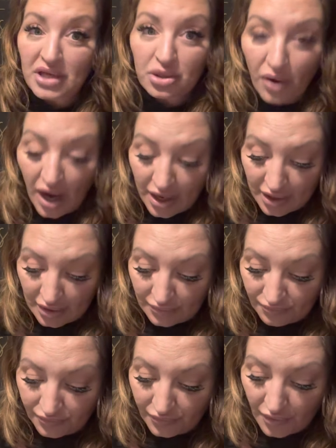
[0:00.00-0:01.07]
be right.
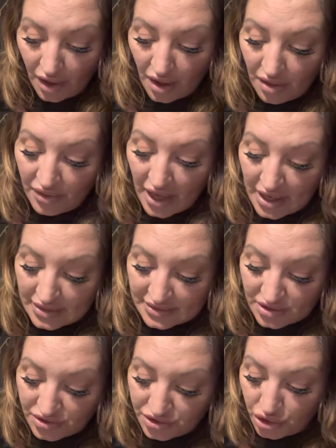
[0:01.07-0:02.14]
The
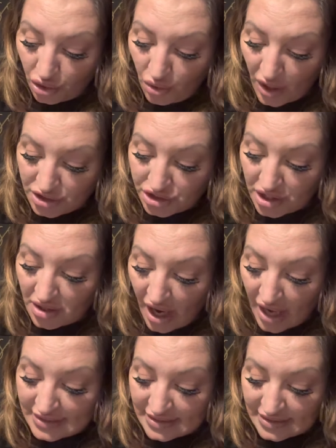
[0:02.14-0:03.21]
answers to your question
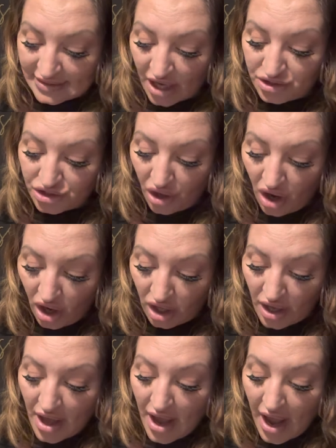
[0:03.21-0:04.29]
lies inside your
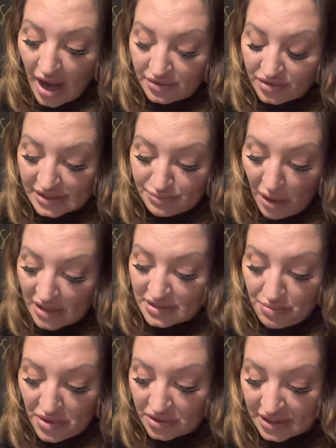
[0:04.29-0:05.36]
heart. Endless
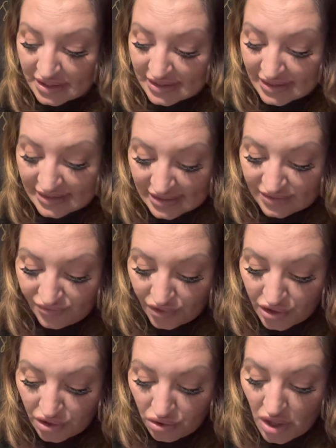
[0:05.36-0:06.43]
possibilities exist for
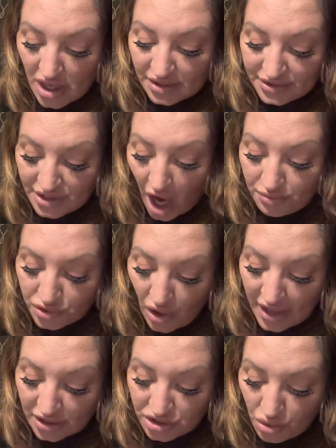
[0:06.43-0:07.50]
you. Stop
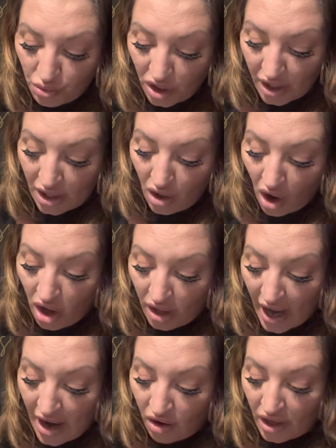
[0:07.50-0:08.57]
trying to work it all
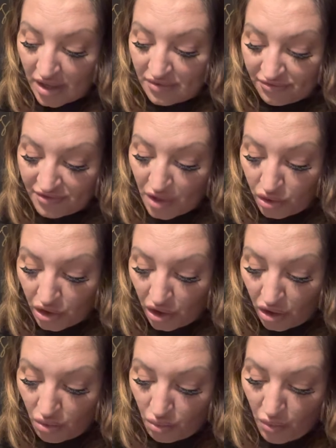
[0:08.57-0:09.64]
out and feel
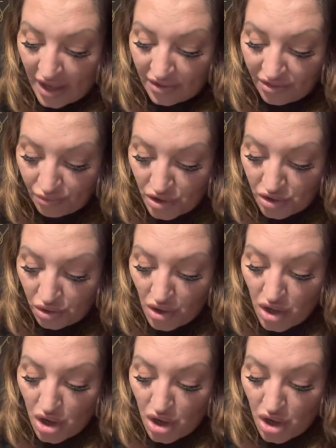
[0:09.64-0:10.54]
your way through.